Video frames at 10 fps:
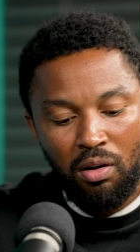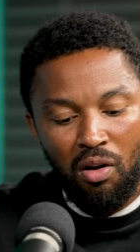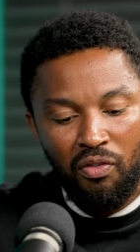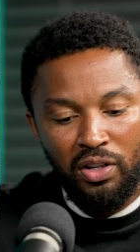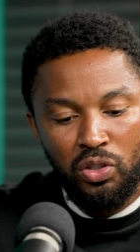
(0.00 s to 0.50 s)

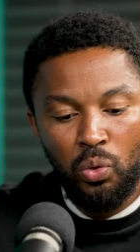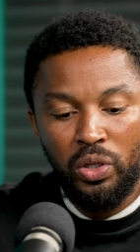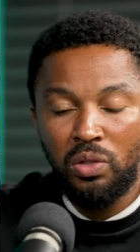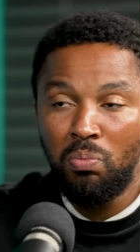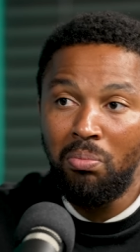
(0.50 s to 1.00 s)
of a
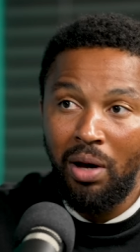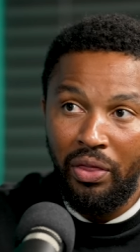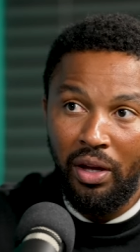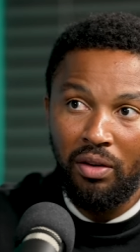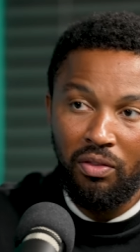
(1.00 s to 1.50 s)
Jewish
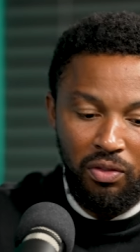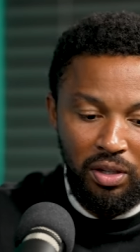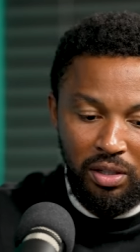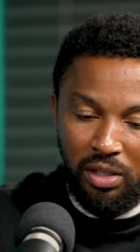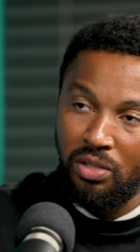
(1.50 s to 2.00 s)
mother
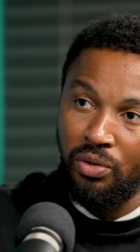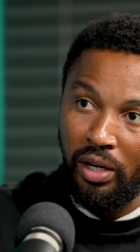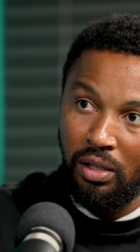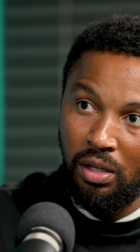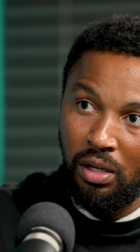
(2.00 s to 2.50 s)
in
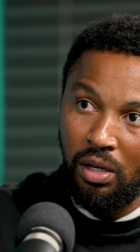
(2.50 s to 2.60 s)
Israel.